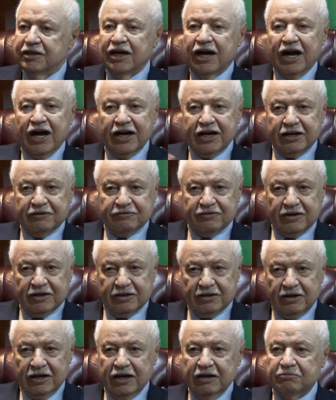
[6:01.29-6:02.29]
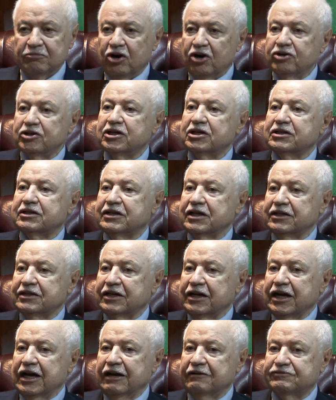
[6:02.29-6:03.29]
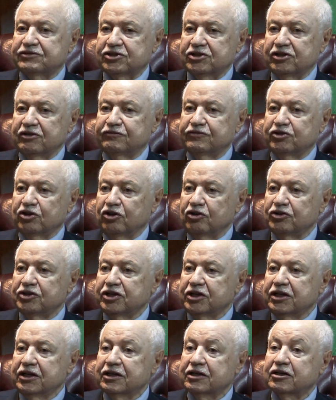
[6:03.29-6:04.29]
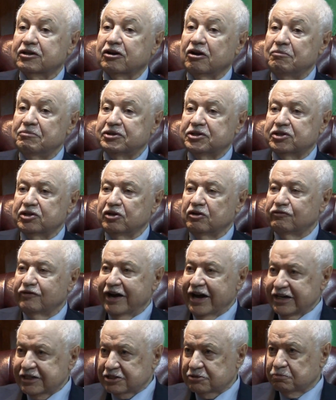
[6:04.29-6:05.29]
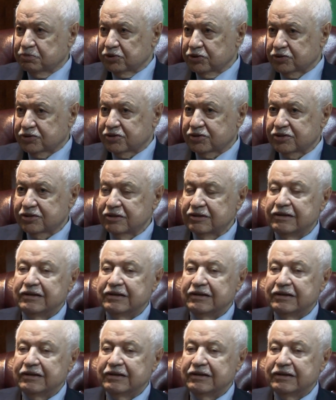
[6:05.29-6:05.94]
I am honored that I have served on the committee of experts